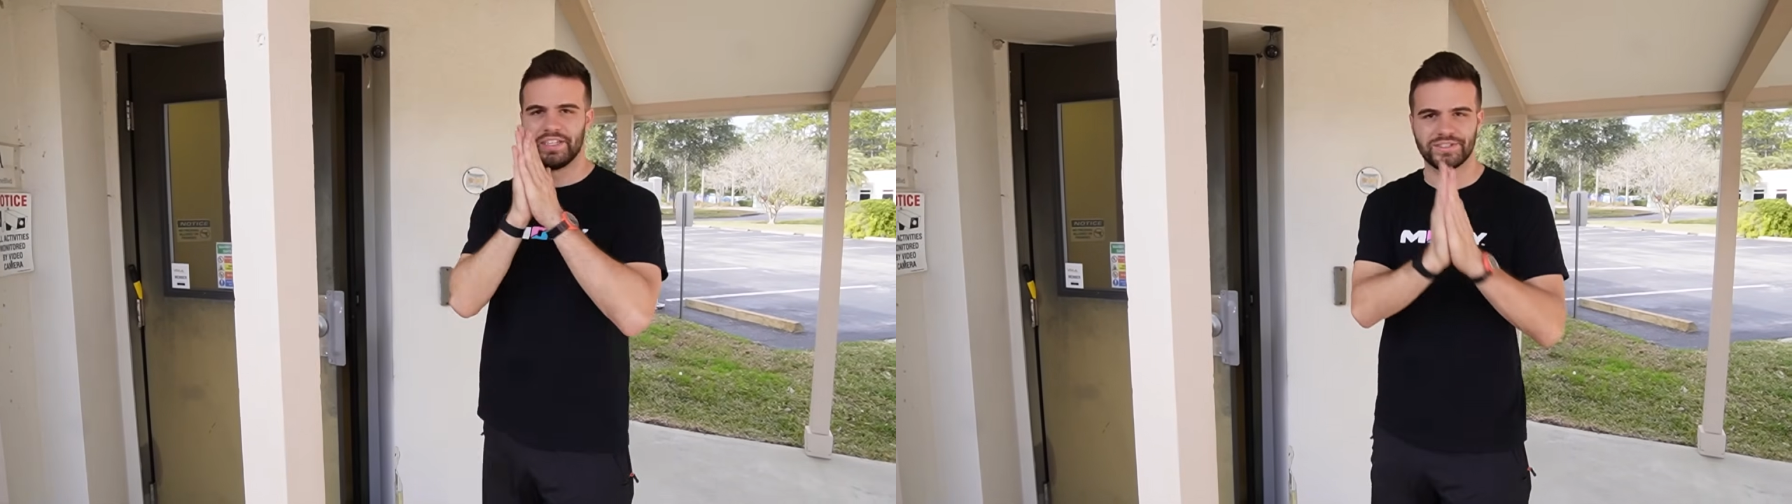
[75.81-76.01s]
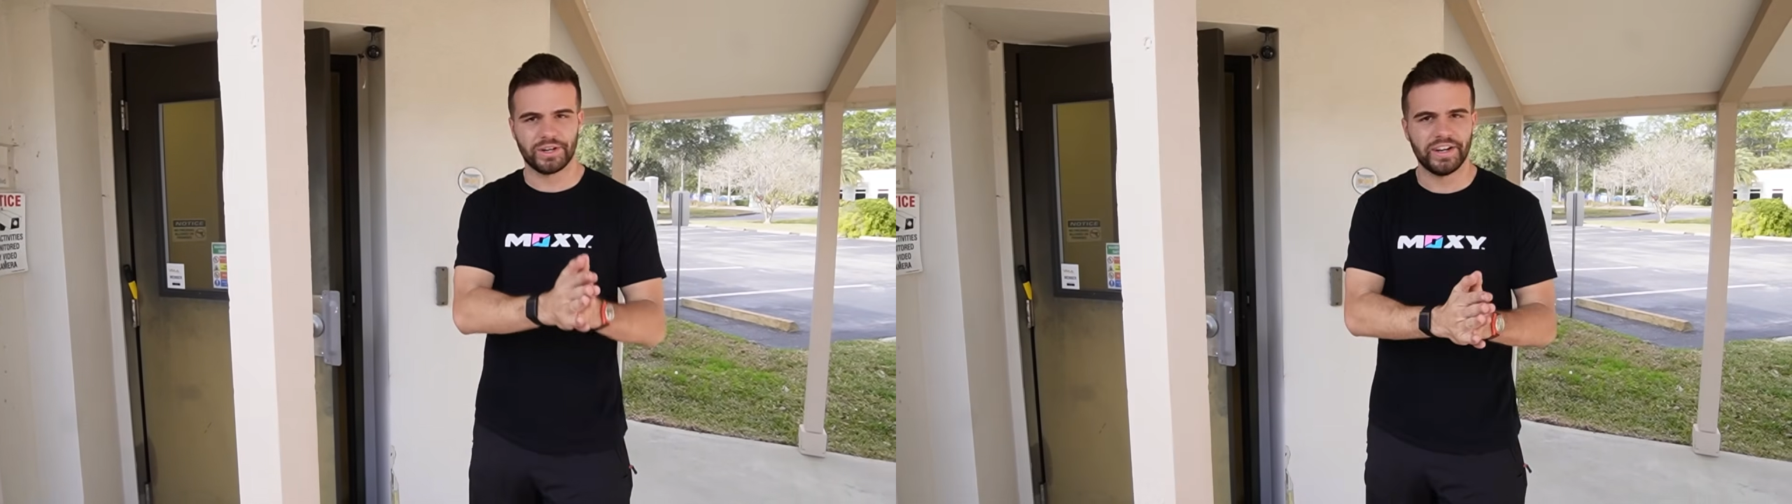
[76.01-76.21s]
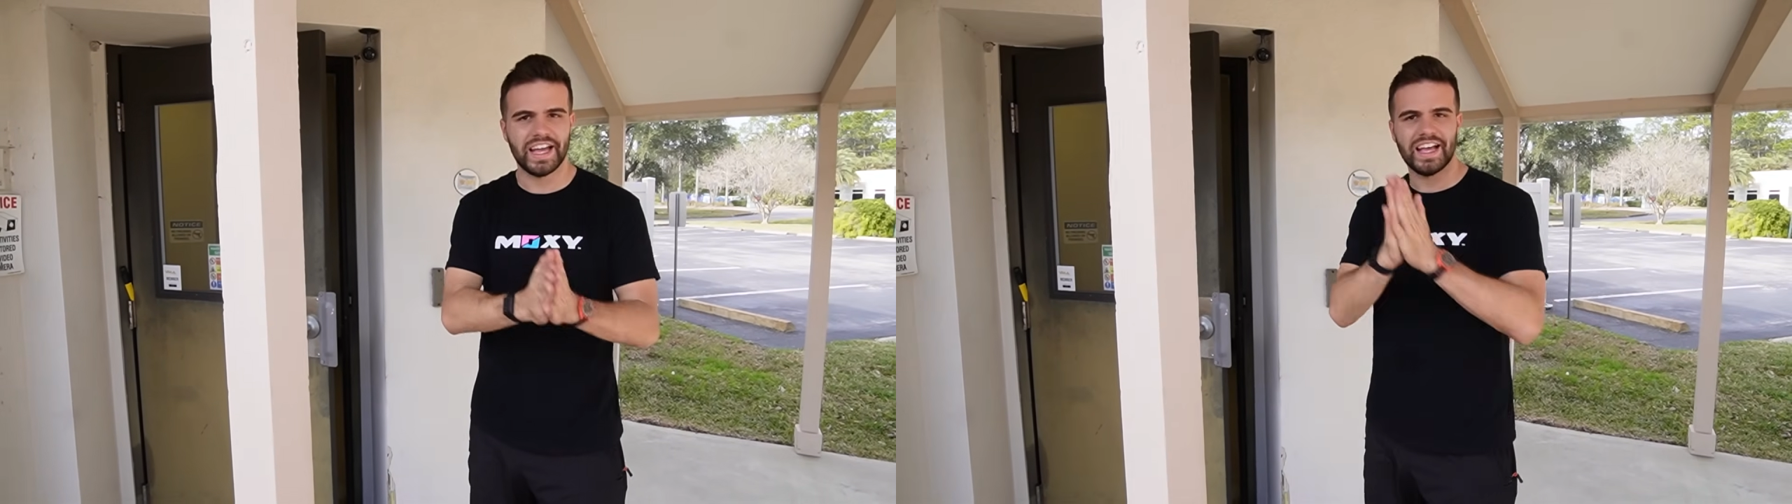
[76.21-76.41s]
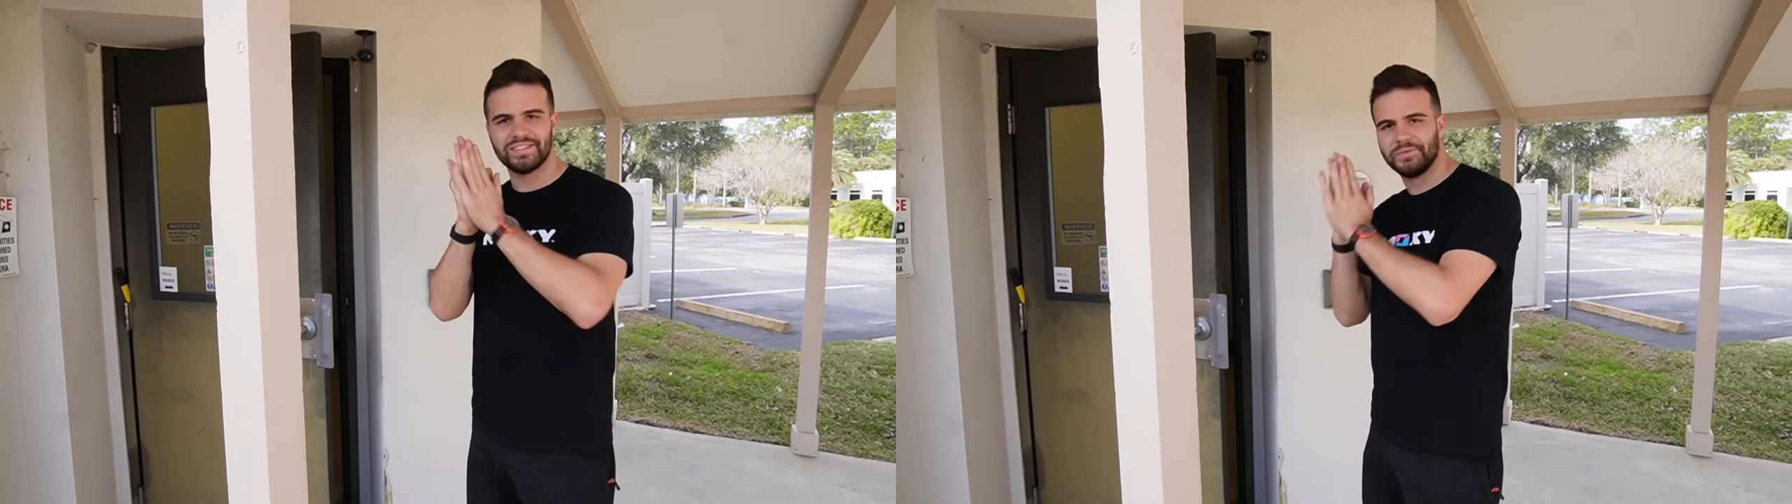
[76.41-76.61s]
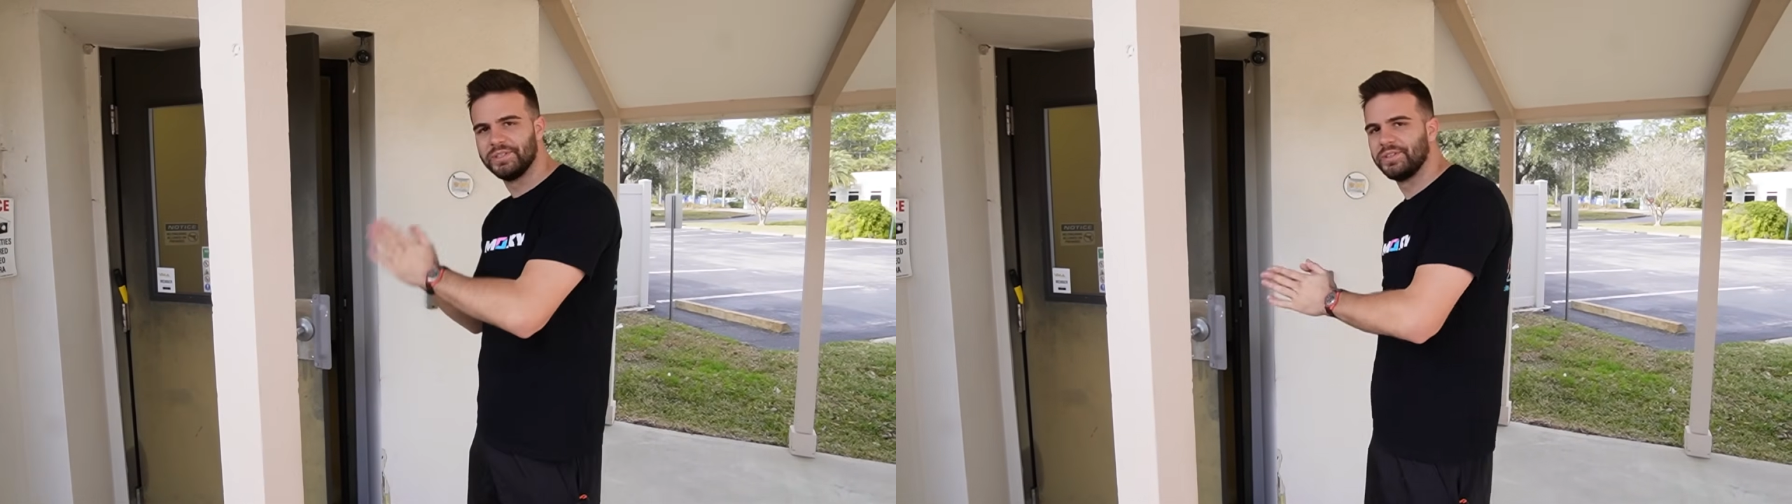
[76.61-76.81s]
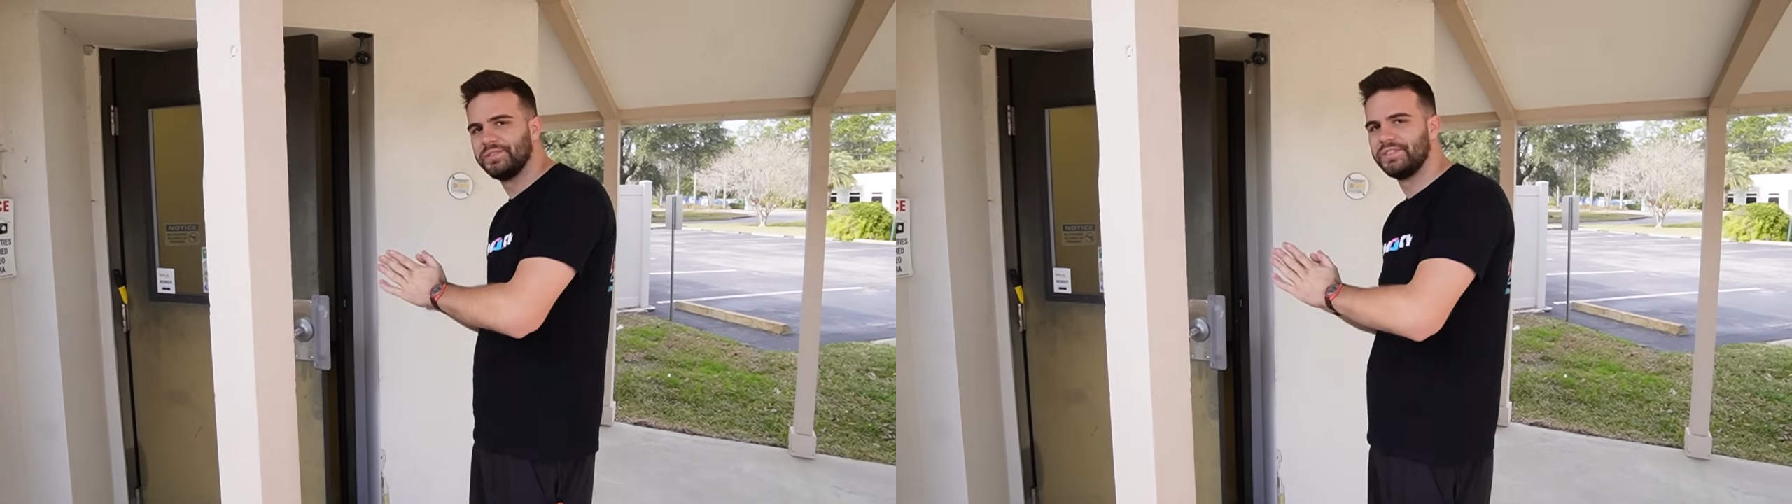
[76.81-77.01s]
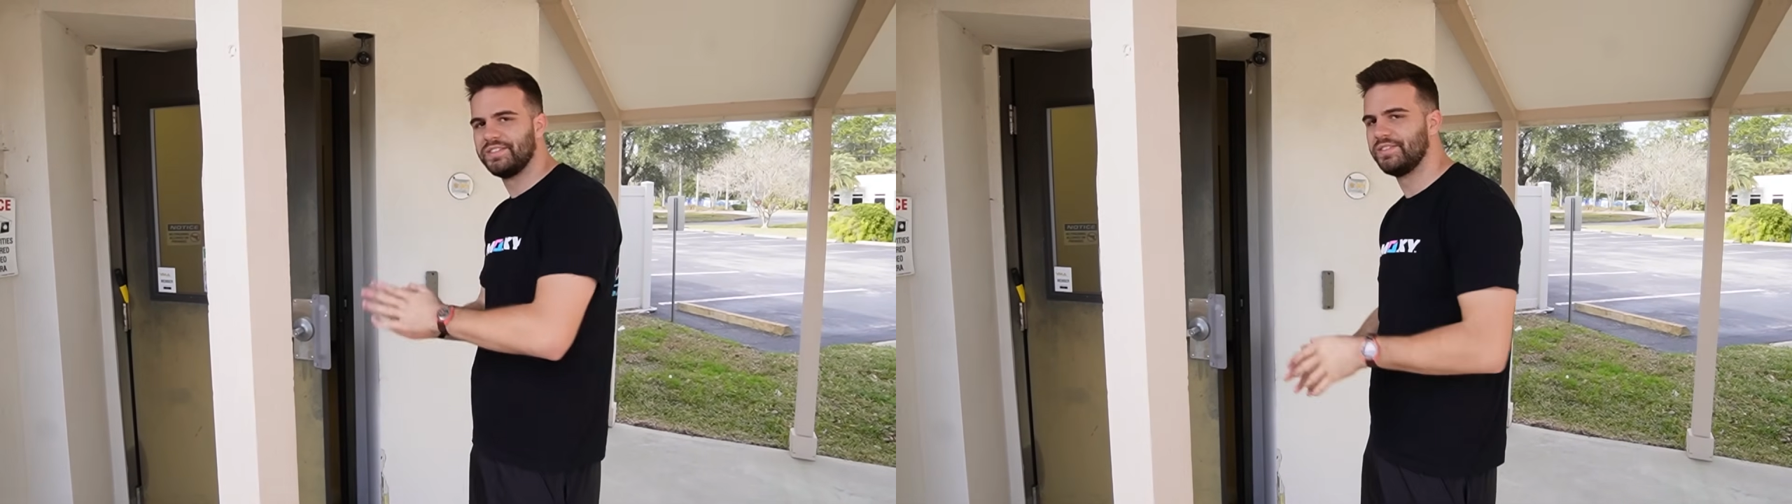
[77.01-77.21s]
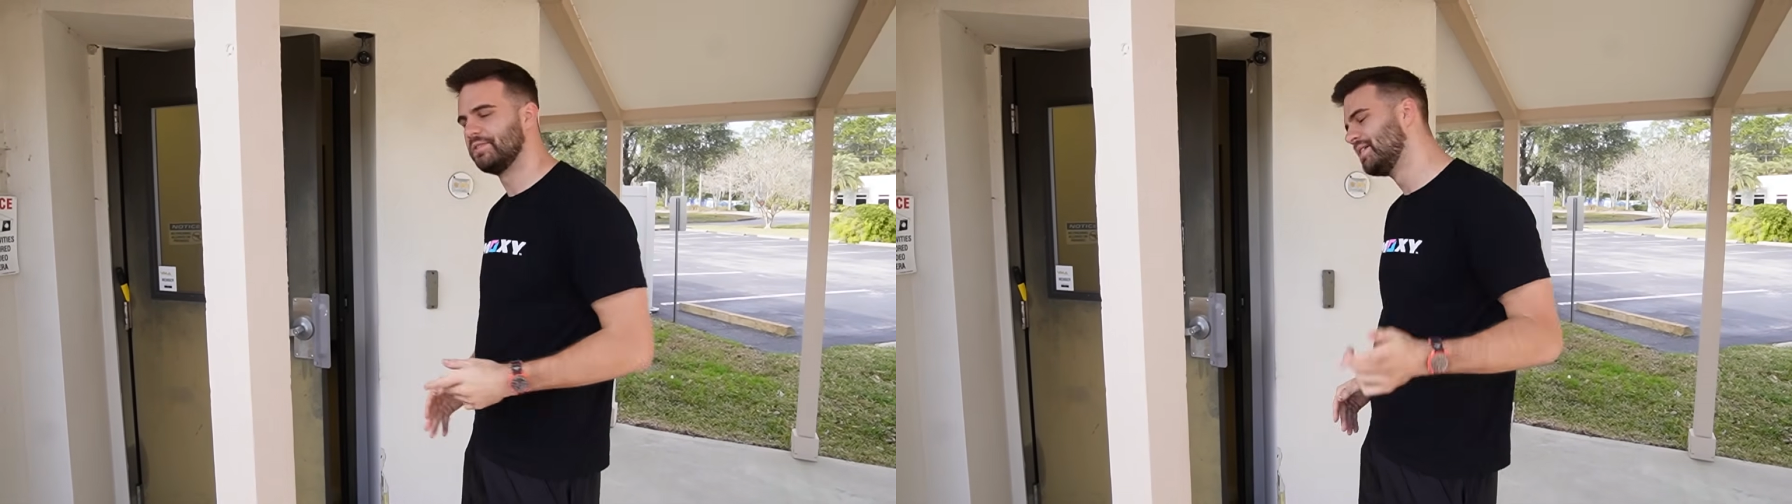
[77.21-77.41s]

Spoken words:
it started as and what it turns into.